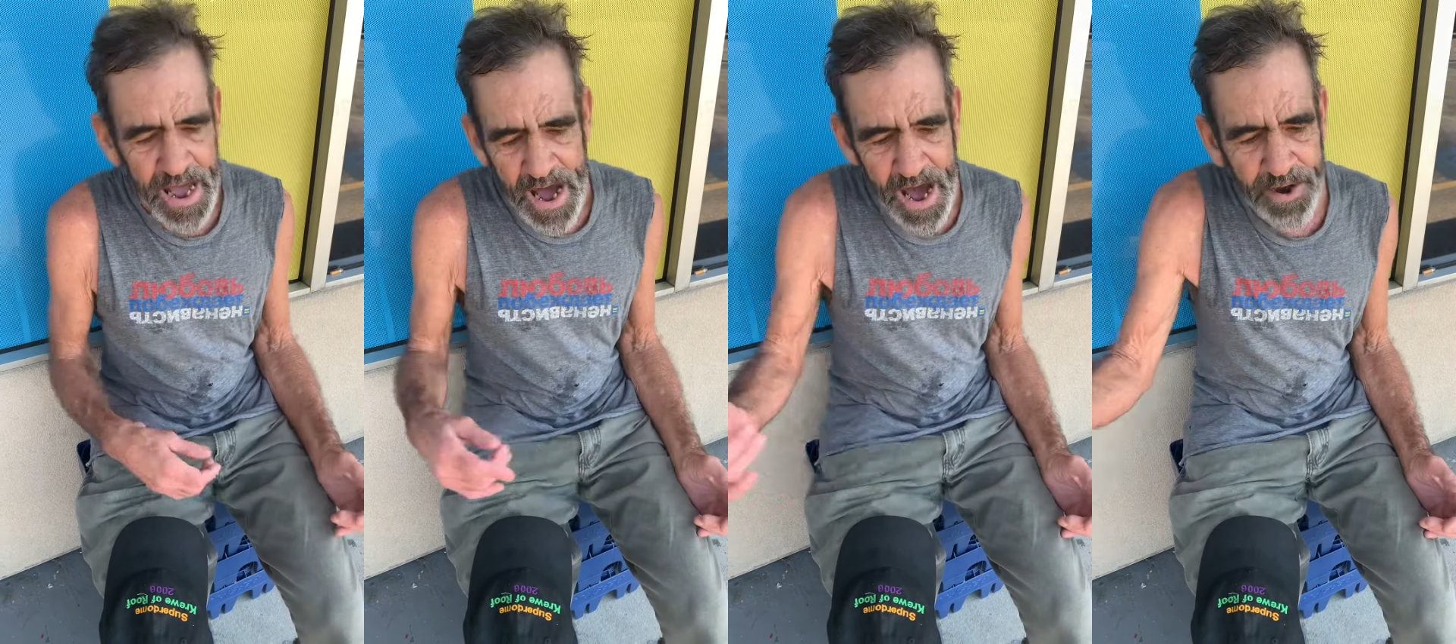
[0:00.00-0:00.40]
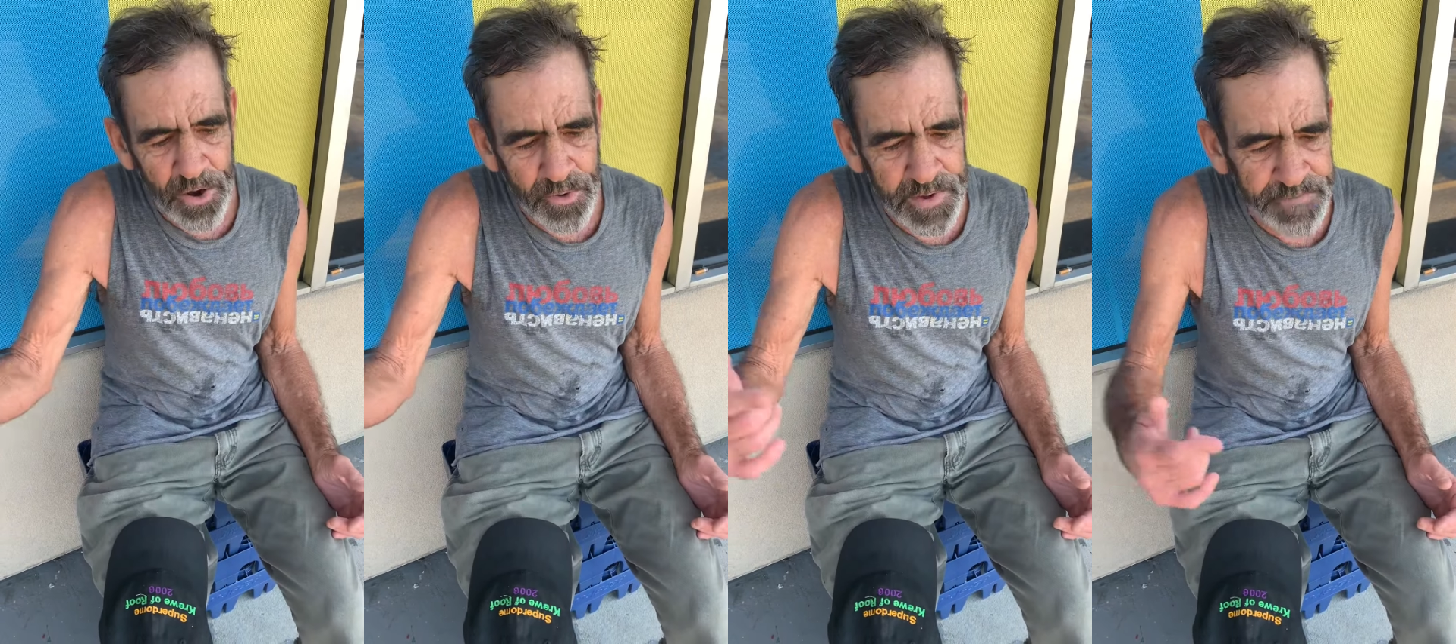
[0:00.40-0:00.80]
I'd
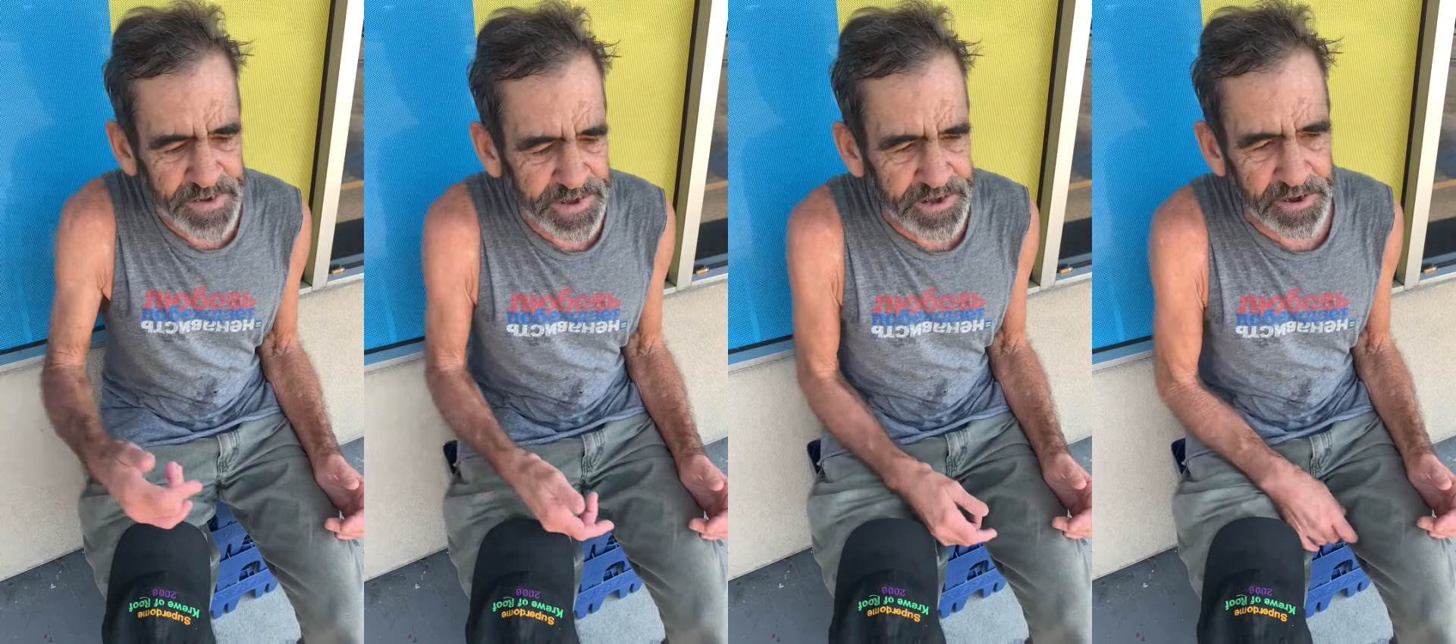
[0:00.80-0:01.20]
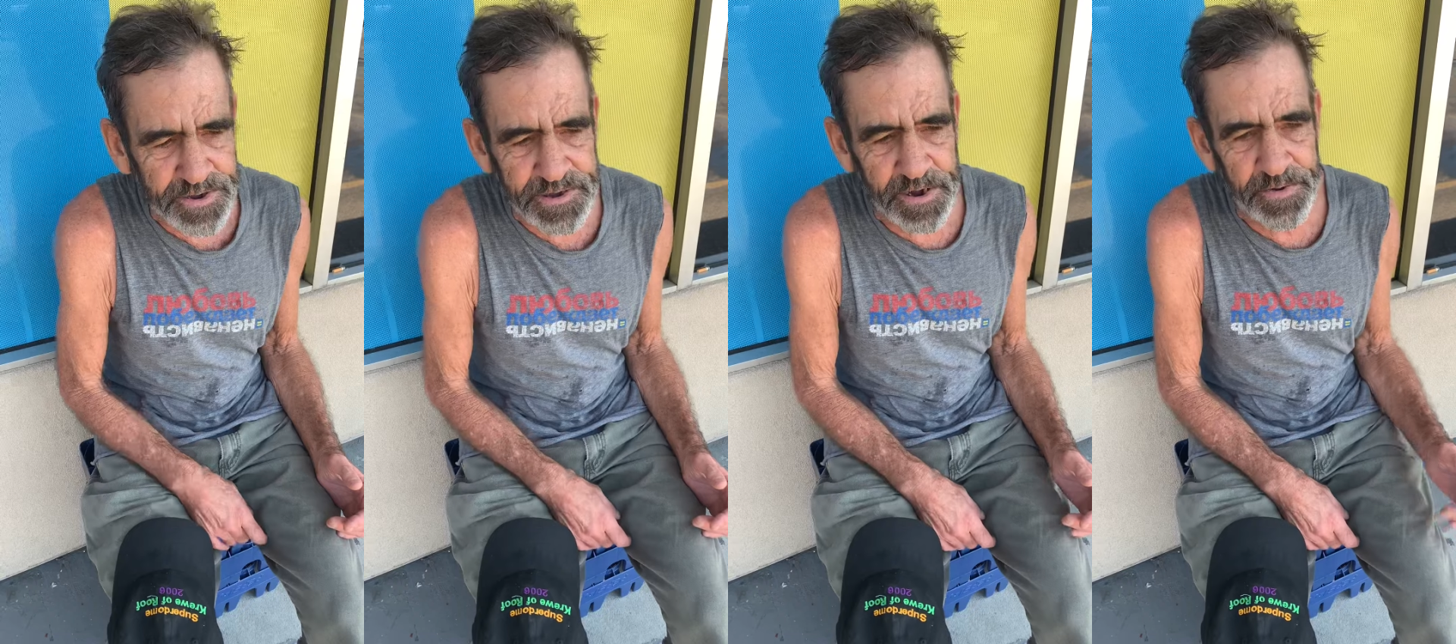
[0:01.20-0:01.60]
always be so
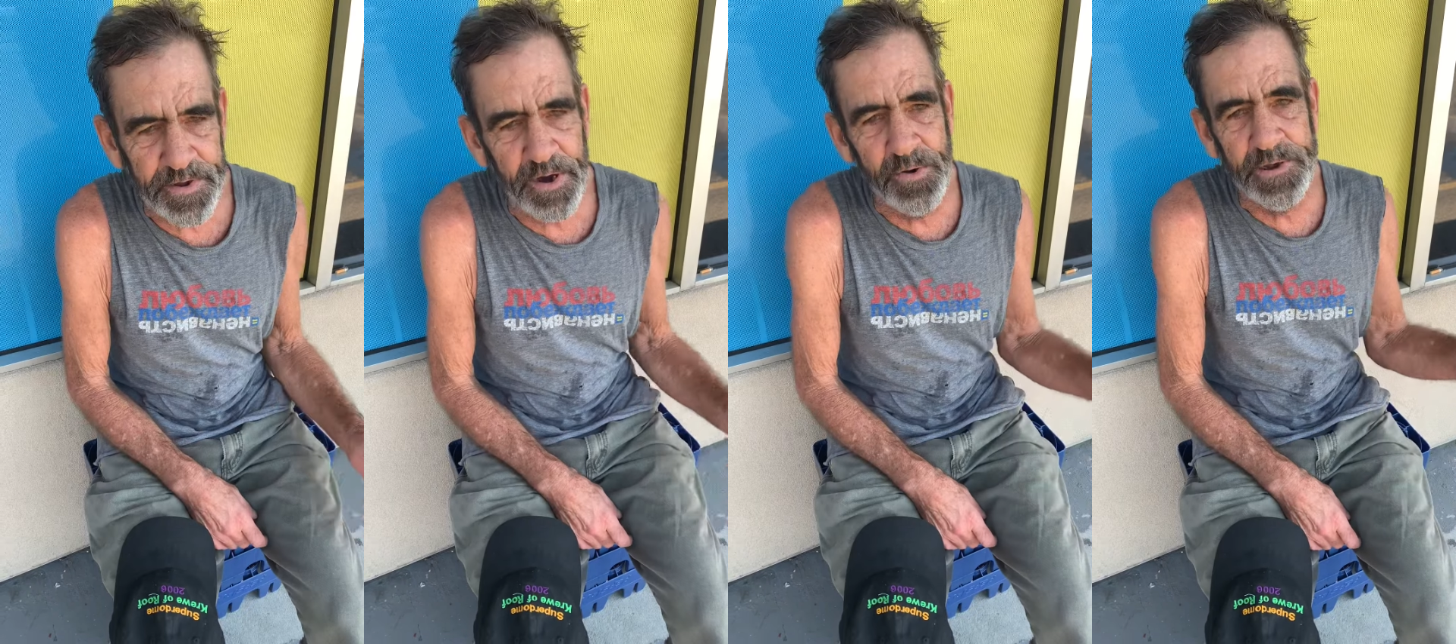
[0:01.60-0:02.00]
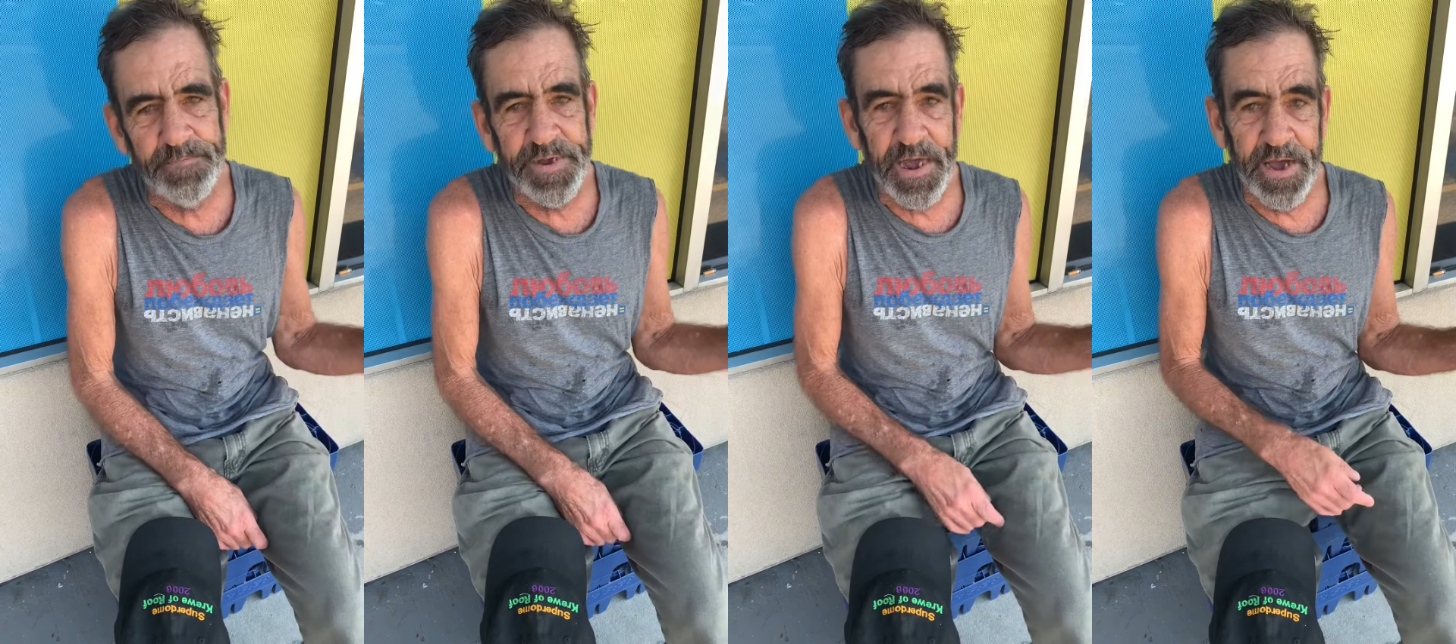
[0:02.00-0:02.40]
stoned, I'd always
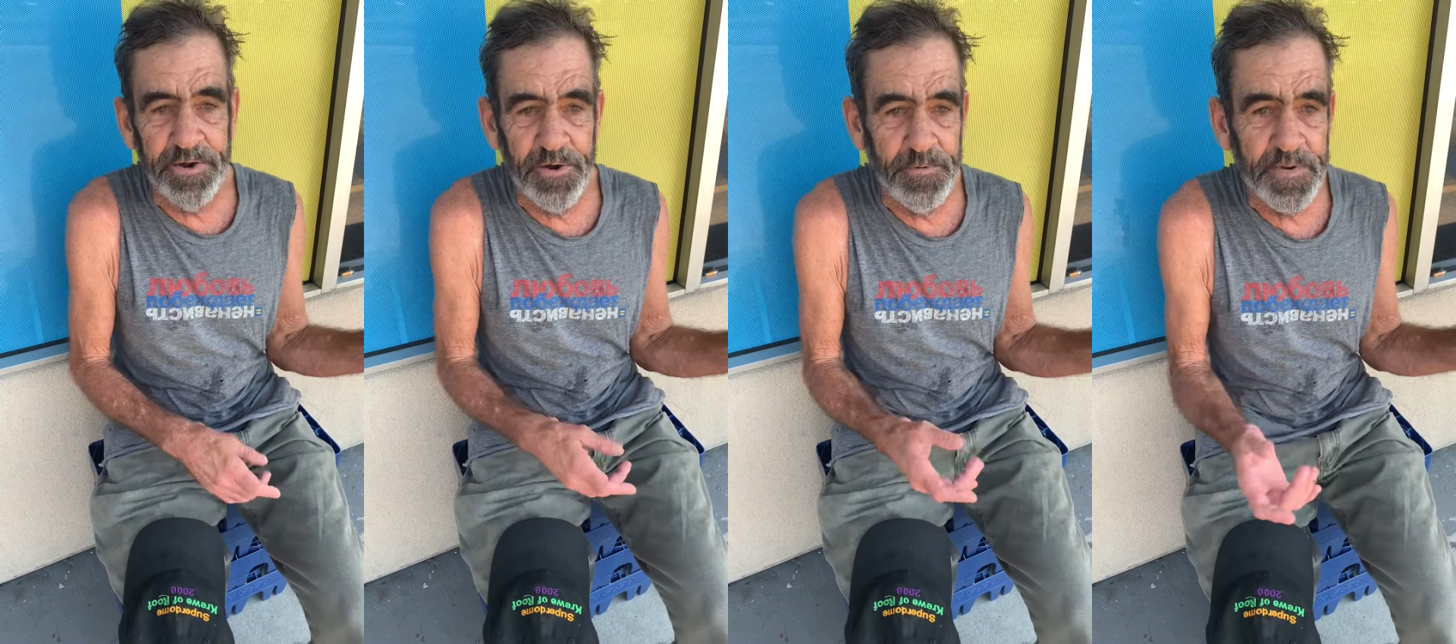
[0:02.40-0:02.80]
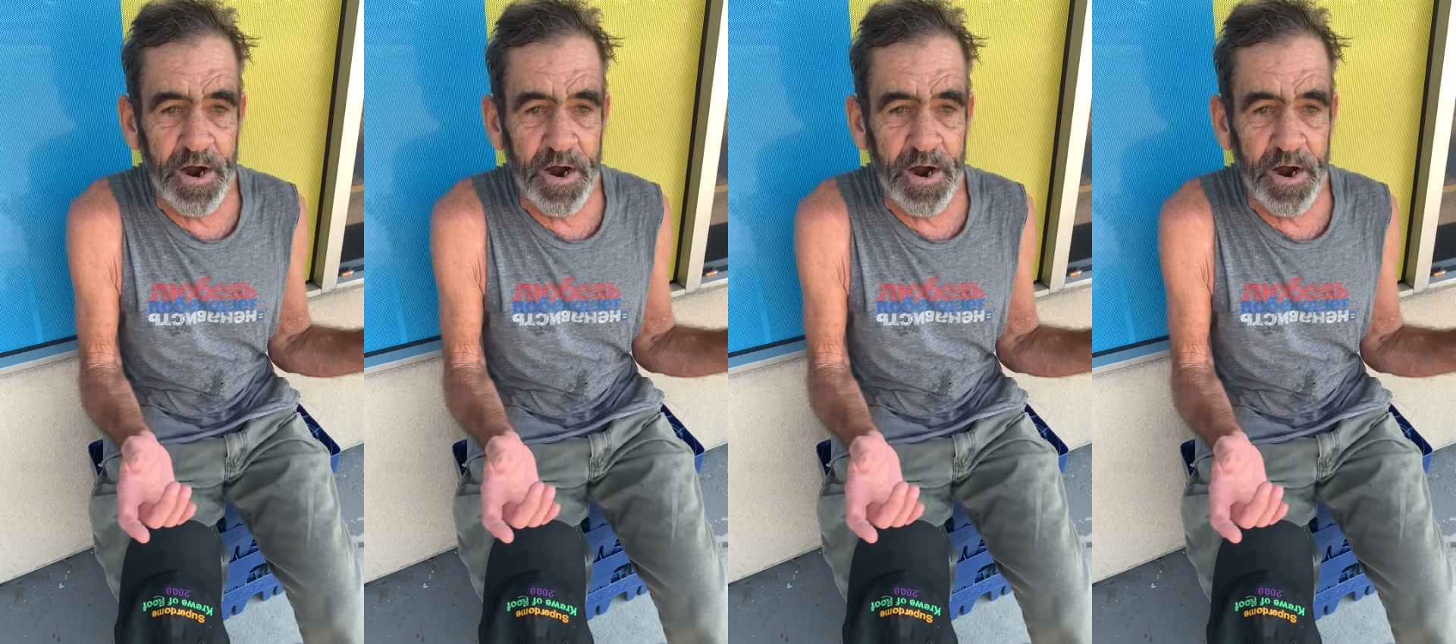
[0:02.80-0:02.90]
be at home,